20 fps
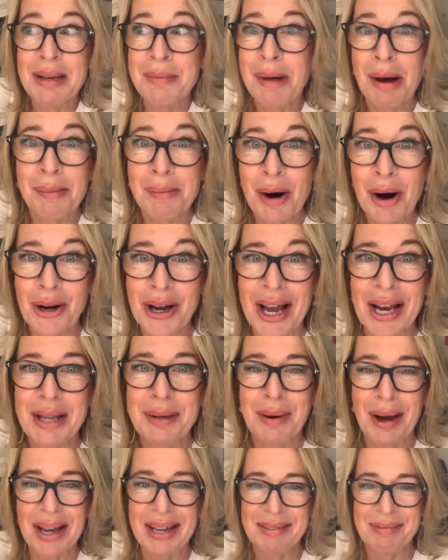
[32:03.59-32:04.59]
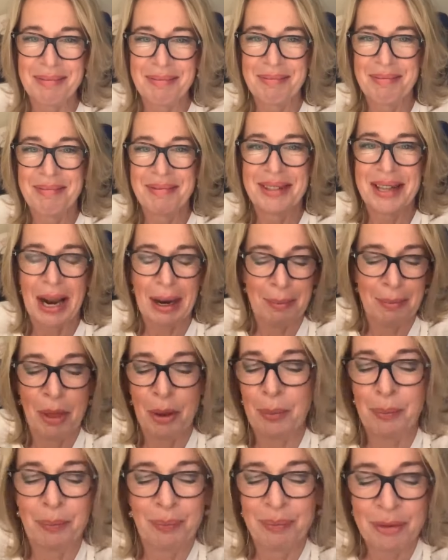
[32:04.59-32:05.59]
Email Mark anyway. Tell him
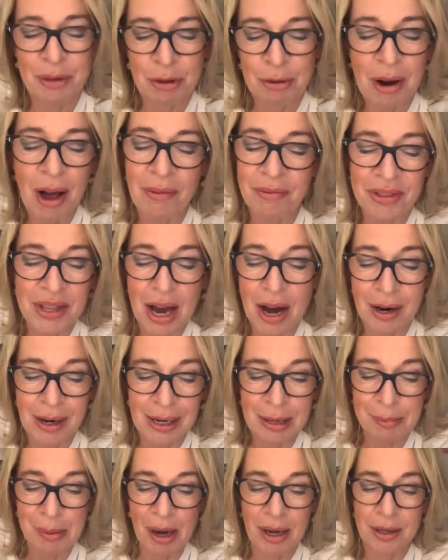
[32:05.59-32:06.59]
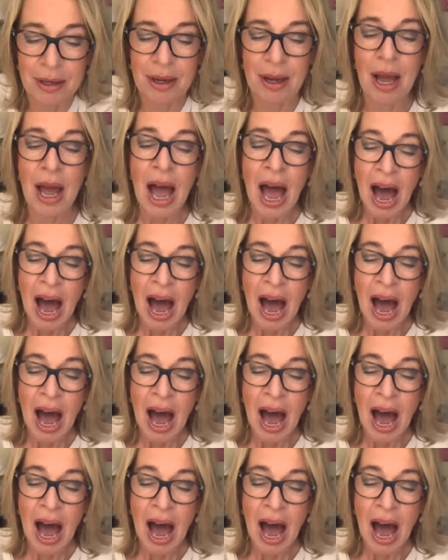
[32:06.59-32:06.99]
that you love the ugly bun.